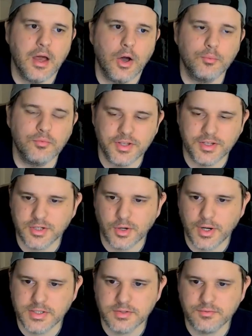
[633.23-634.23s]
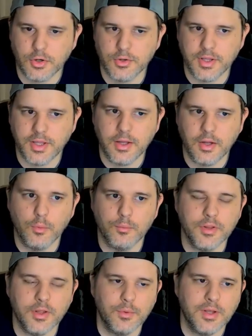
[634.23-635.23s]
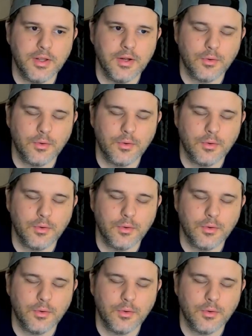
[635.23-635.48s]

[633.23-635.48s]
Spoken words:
Hopefully he's aggressive early. Hopefully we,